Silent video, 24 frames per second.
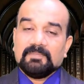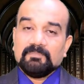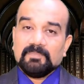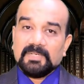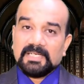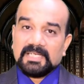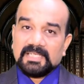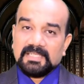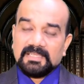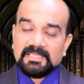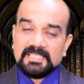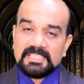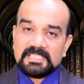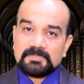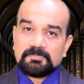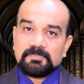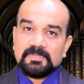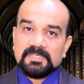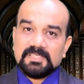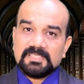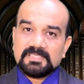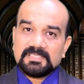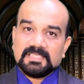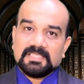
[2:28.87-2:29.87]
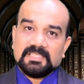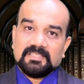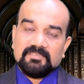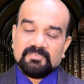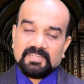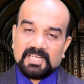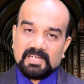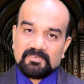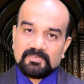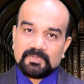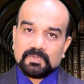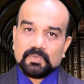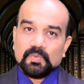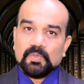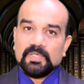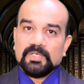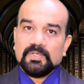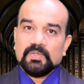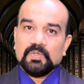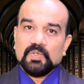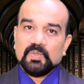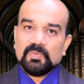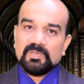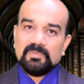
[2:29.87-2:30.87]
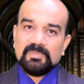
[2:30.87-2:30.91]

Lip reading: But this person, even after going home,